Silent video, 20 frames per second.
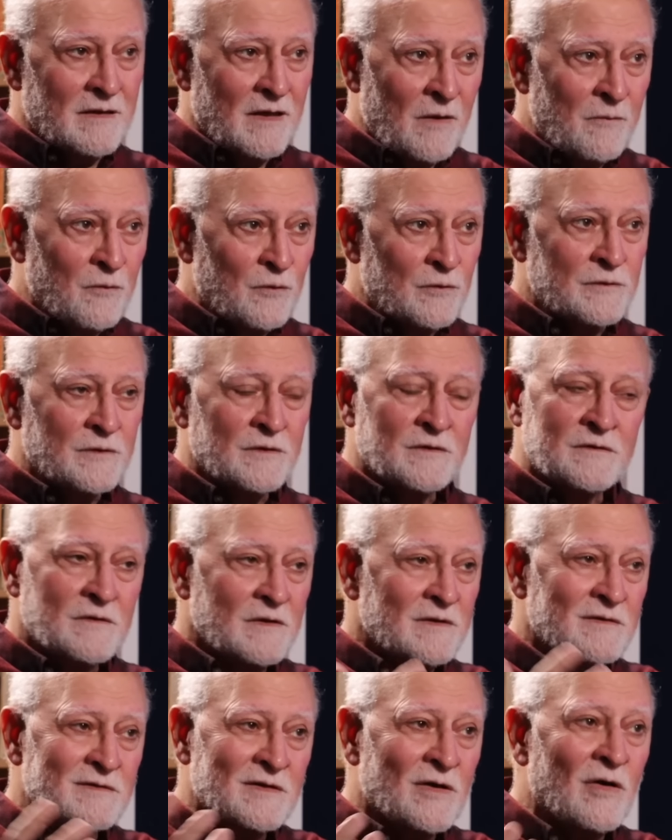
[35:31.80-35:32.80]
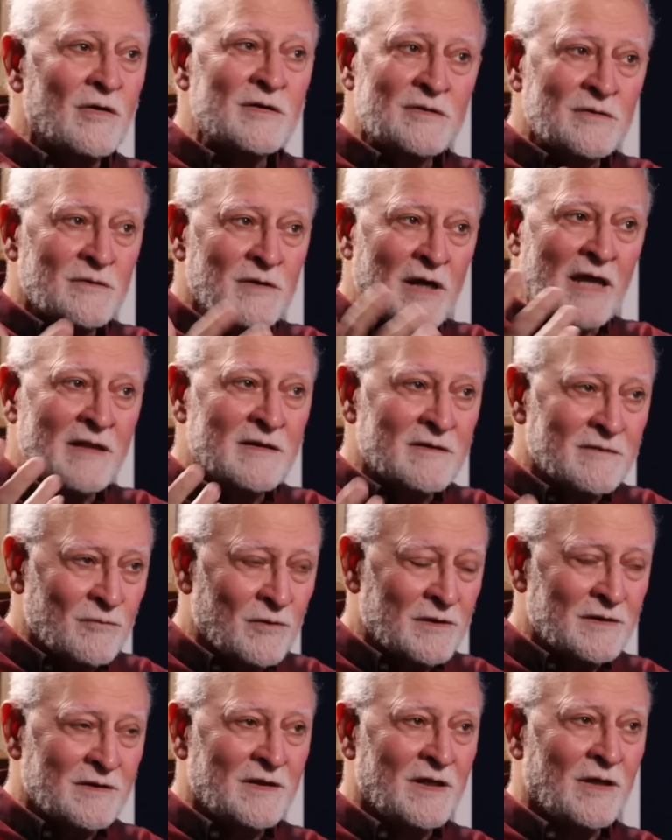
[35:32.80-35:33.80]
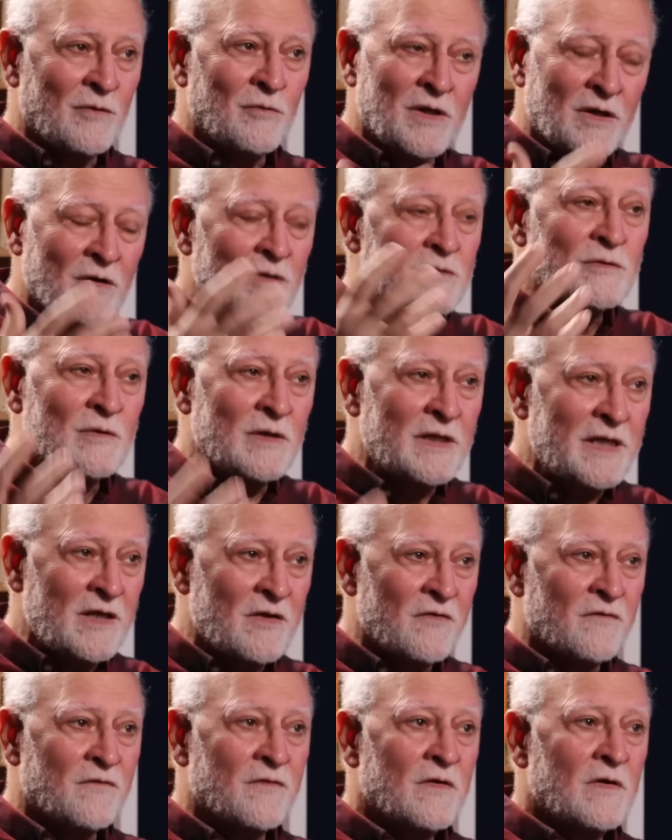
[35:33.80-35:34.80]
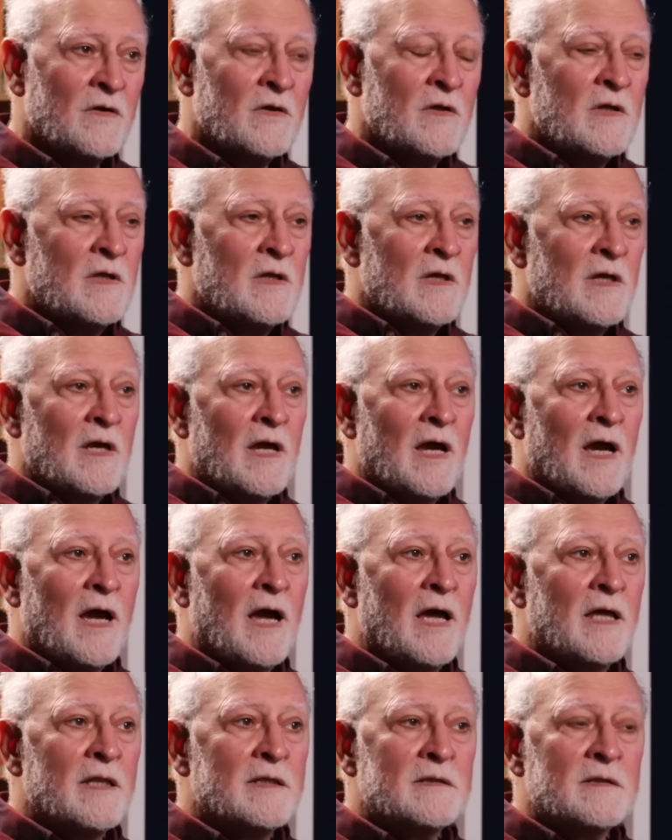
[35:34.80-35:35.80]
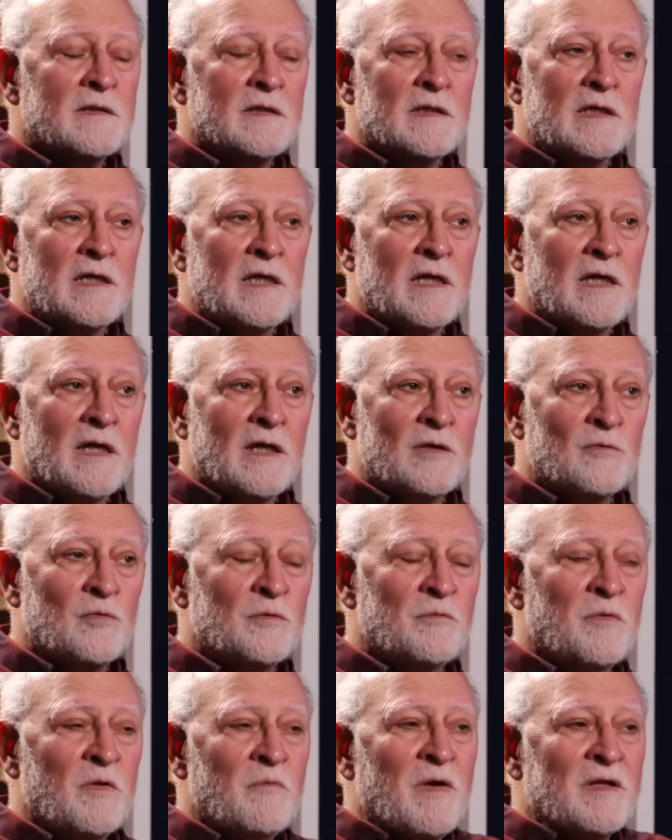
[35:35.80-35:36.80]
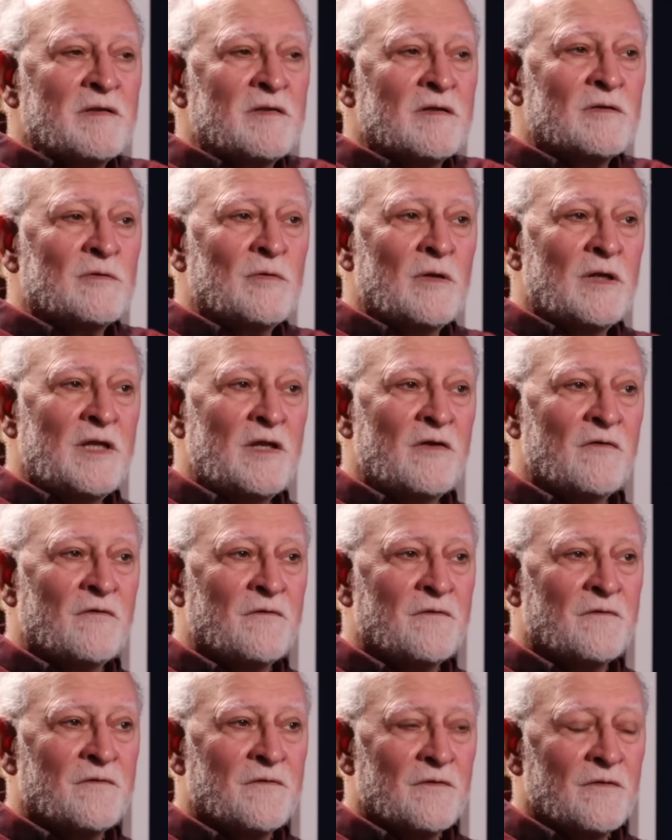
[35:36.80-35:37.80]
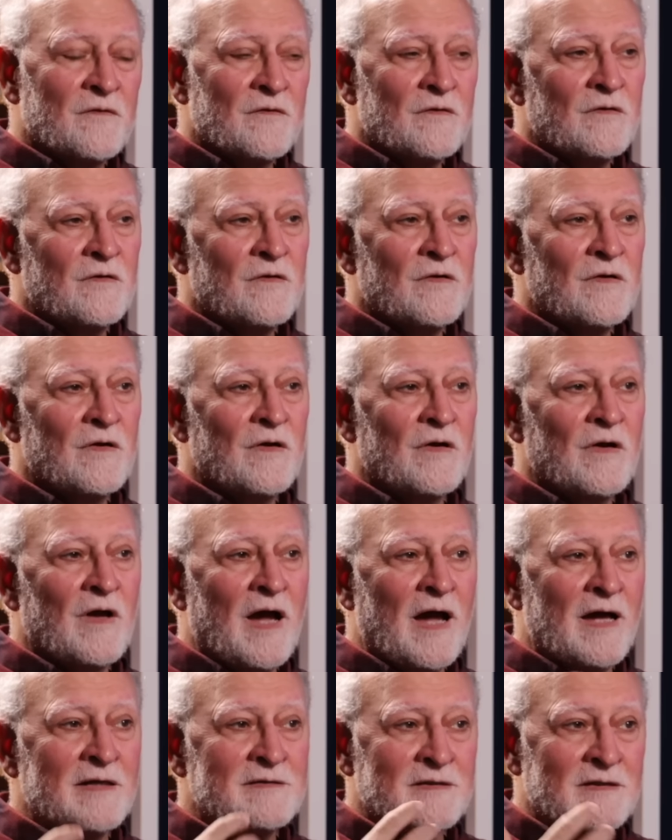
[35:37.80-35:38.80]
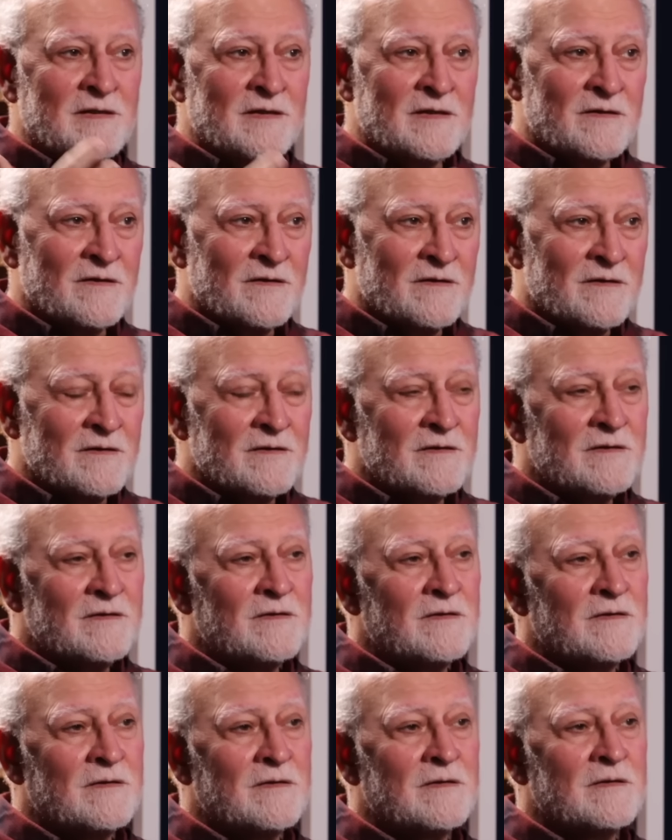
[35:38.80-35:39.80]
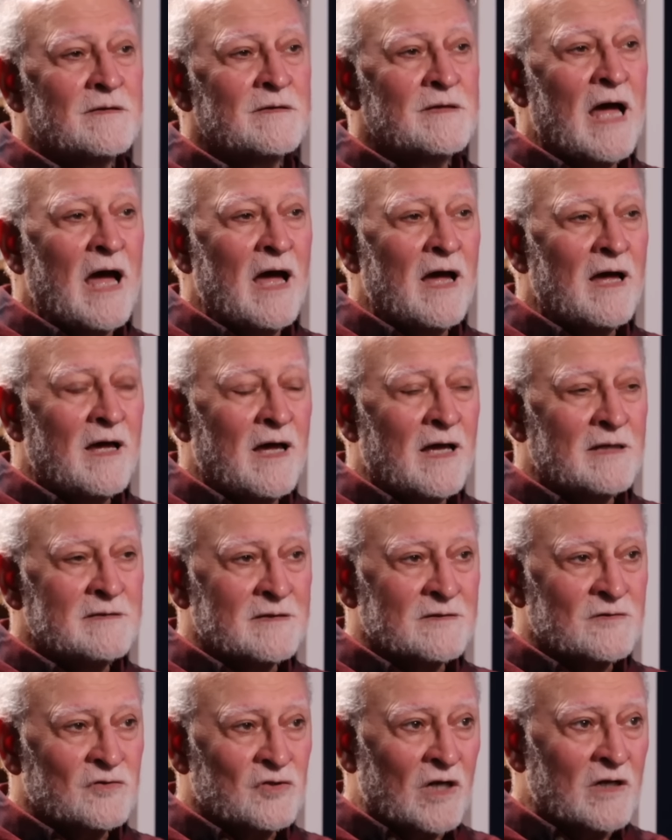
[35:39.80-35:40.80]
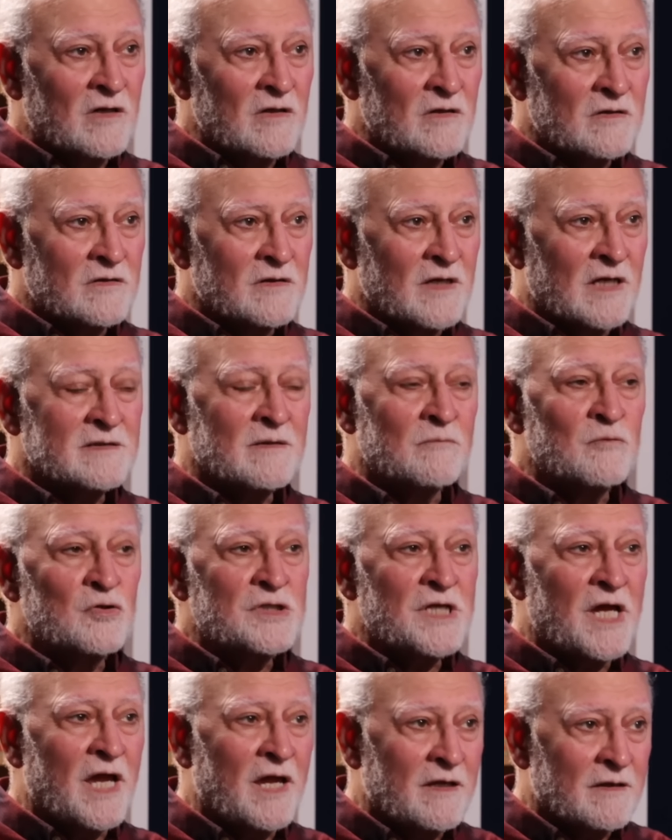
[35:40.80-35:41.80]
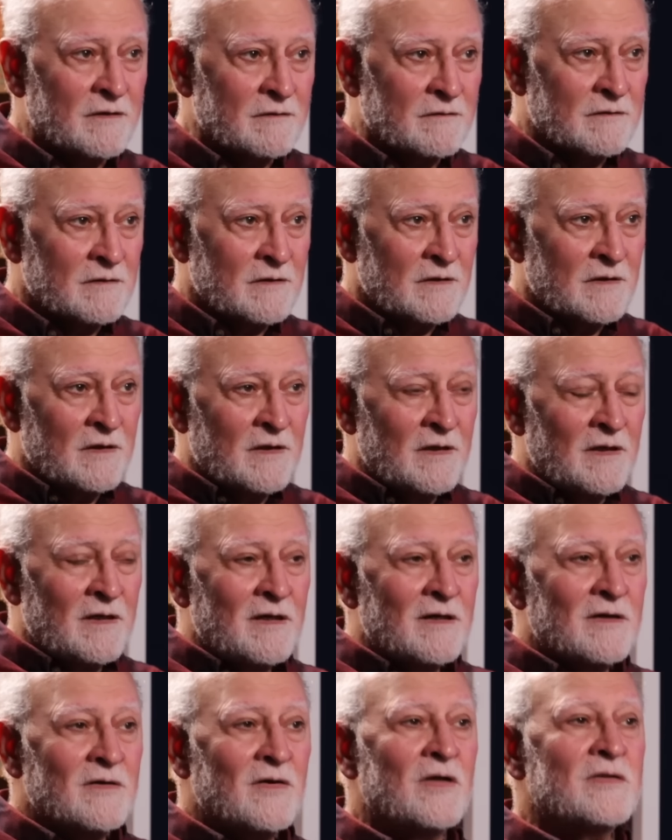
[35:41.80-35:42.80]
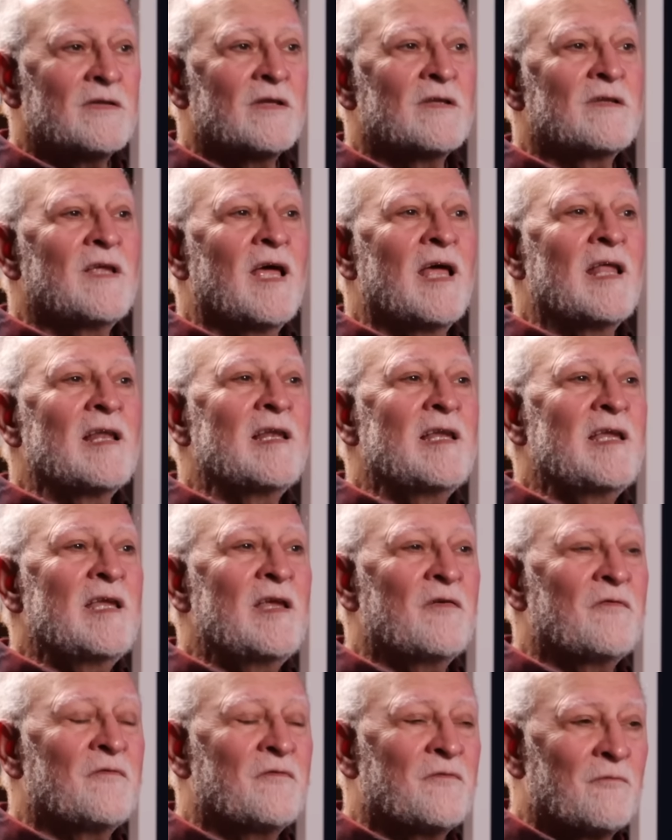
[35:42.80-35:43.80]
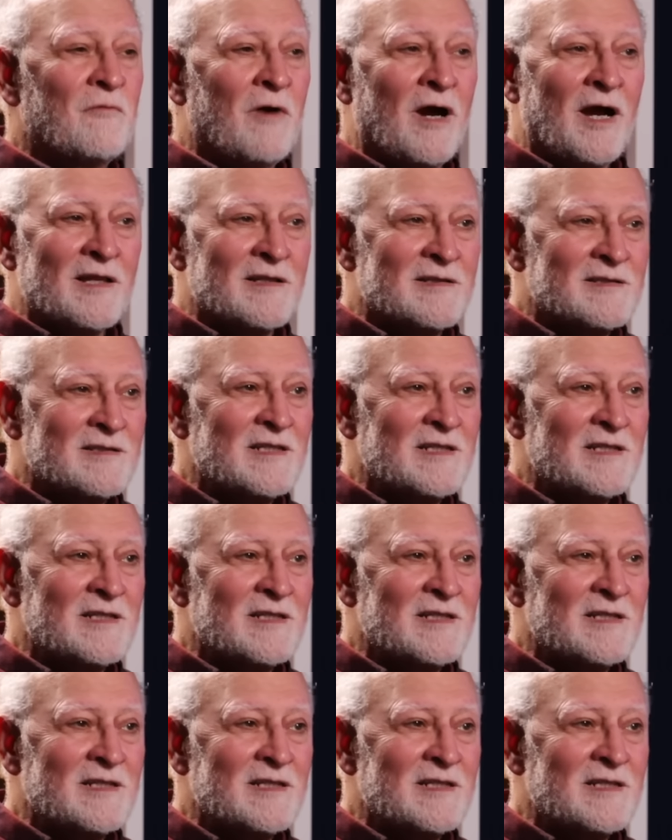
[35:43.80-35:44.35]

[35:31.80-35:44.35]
abode. It's going to end one day. We are going to leave, and it would be better to live as a struggler, as a mujahid, rather than live while